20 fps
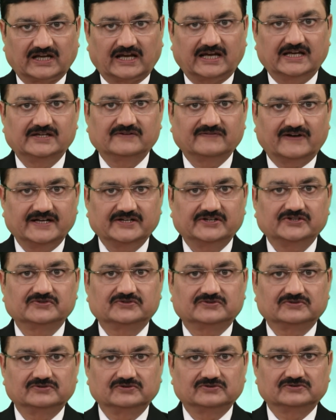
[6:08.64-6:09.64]
I invite you
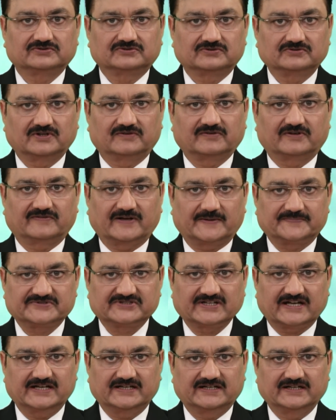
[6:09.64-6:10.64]
to look through our
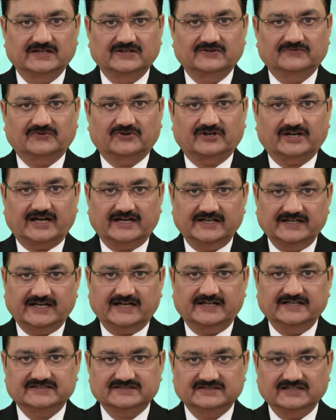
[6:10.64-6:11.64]
website for any
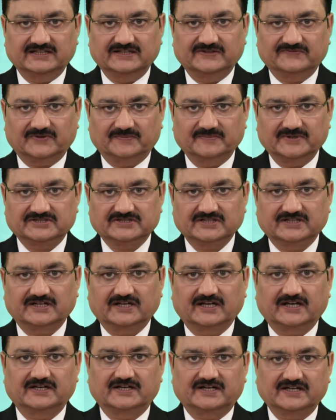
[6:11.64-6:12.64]
additional information
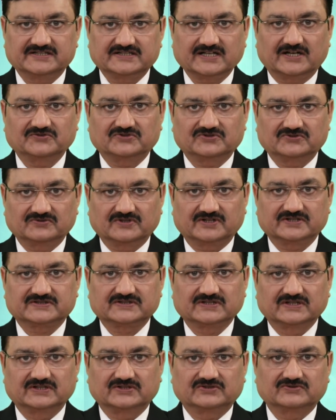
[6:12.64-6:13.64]
and reach out to
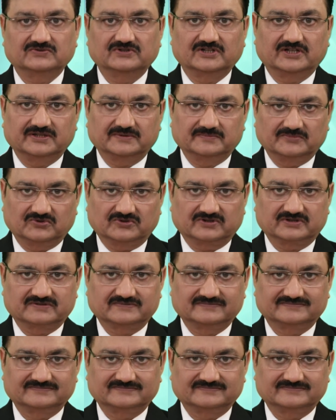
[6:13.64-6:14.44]
us to learn more.